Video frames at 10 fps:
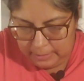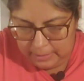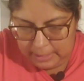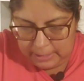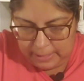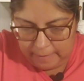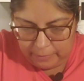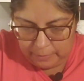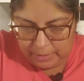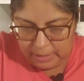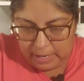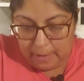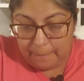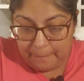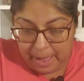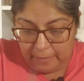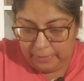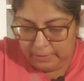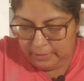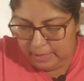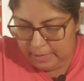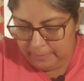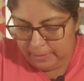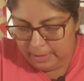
They just have to be about the same.